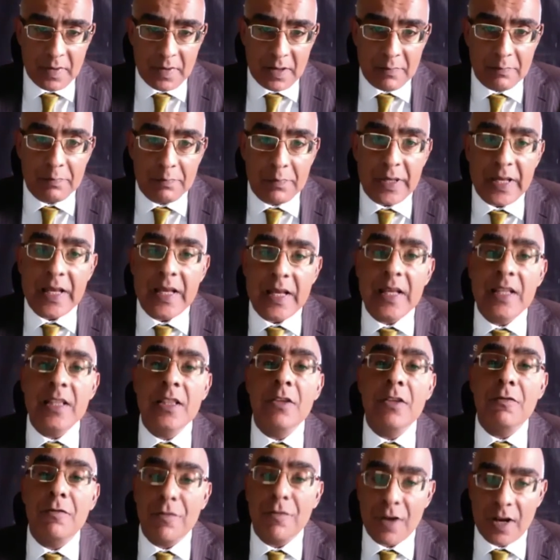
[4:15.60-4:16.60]
be in
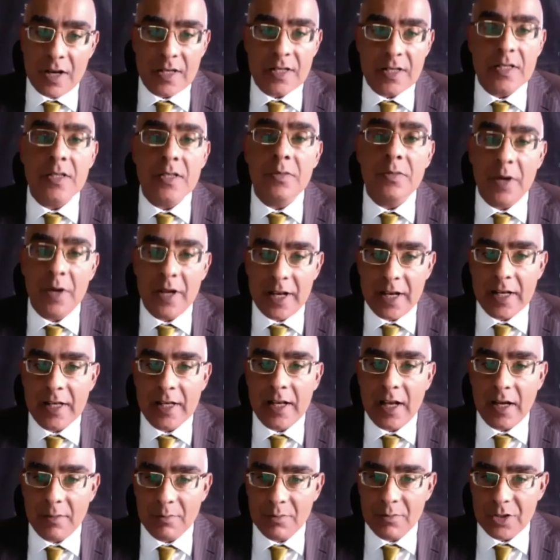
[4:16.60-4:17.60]
the front when it
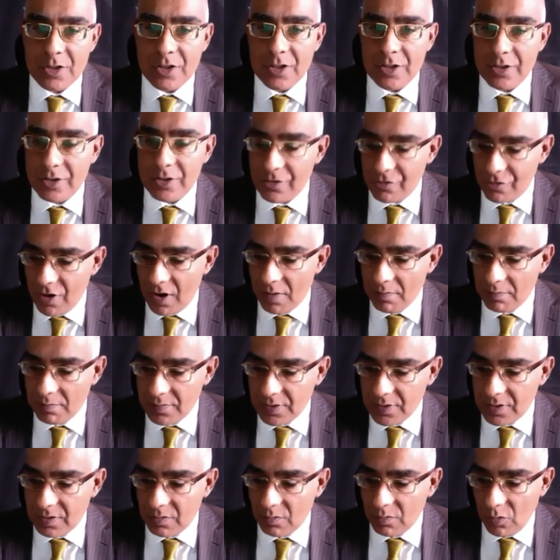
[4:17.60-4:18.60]
comes to
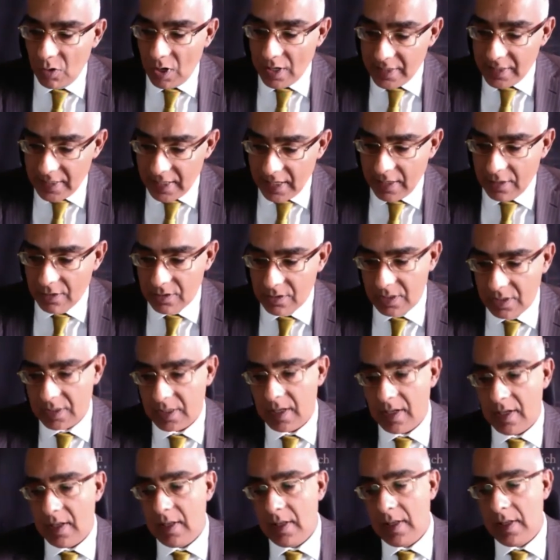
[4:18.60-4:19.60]
Trump's White House.
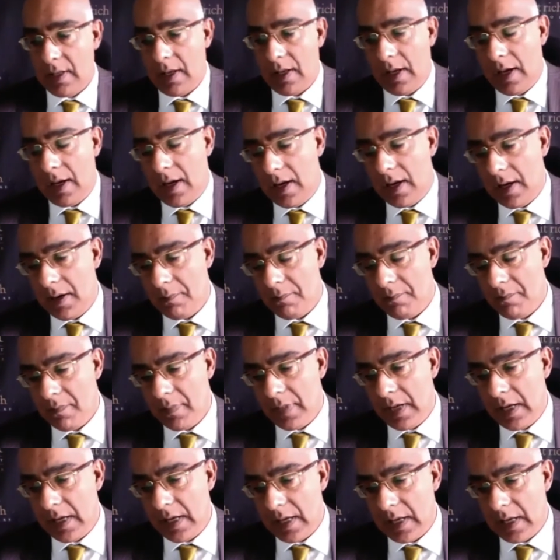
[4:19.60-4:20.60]

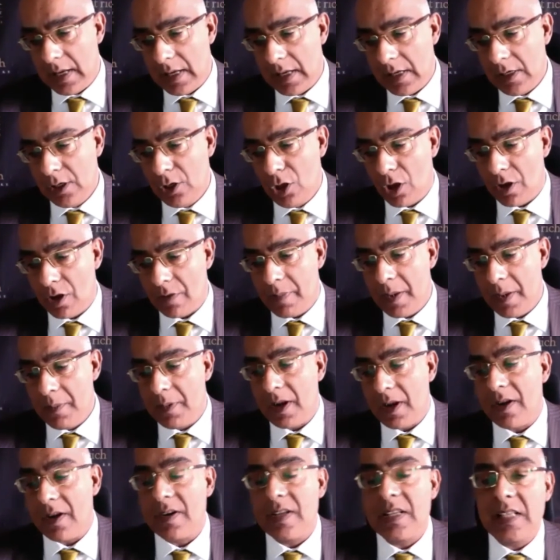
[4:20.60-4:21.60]
A lot of
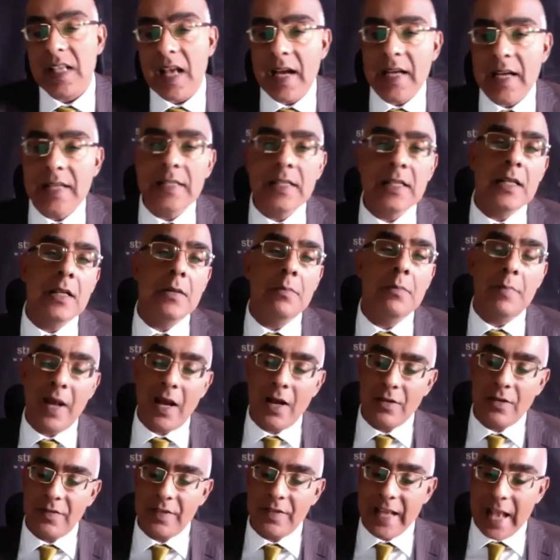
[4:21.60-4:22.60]
people are excited
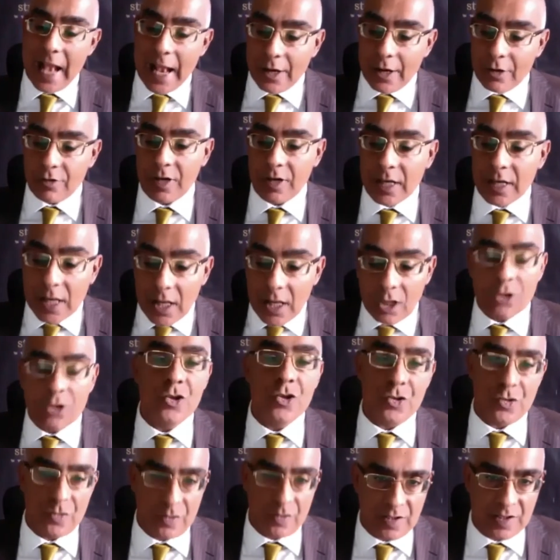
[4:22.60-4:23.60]
about the
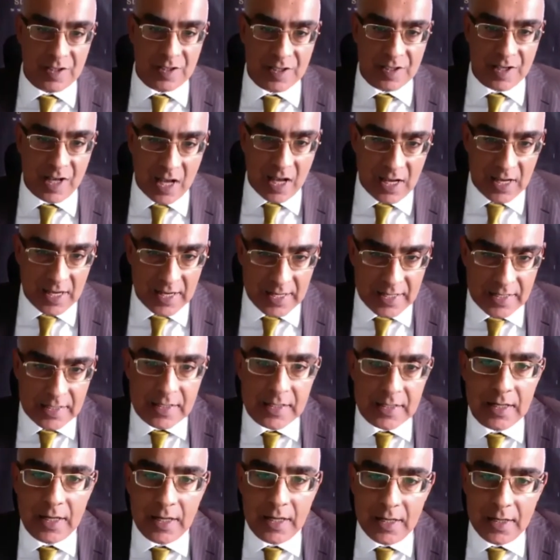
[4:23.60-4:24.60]
agricultural side.
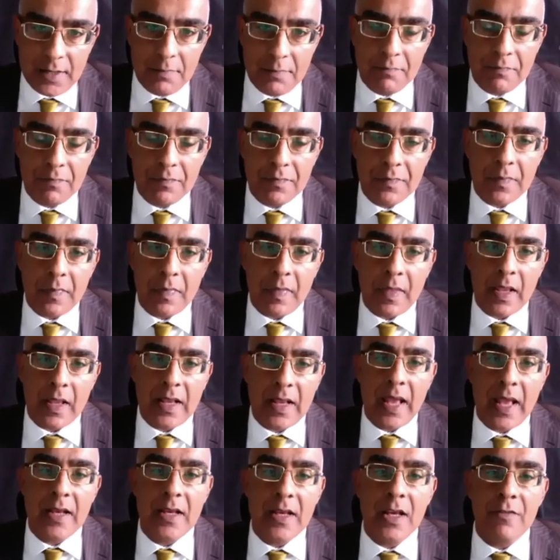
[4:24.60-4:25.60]

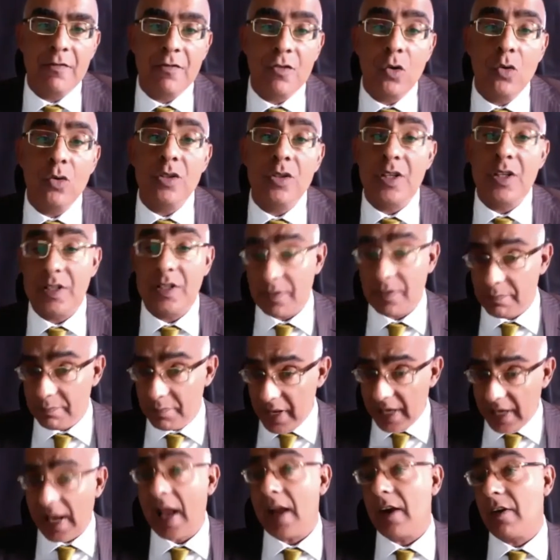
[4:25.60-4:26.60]
Kenya, of course, is a
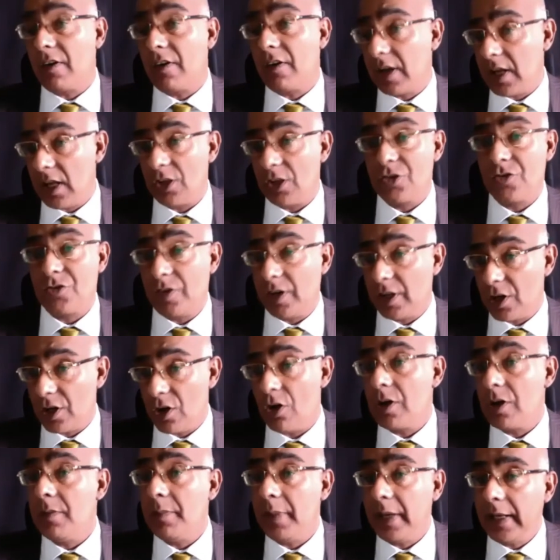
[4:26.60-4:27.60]
big agricultural
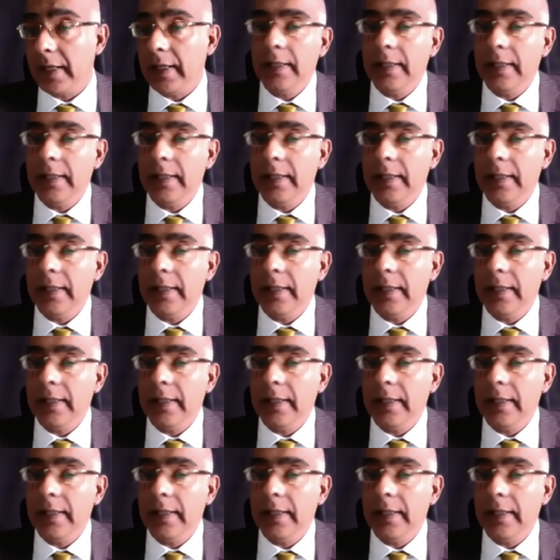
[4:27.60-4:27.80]
economy.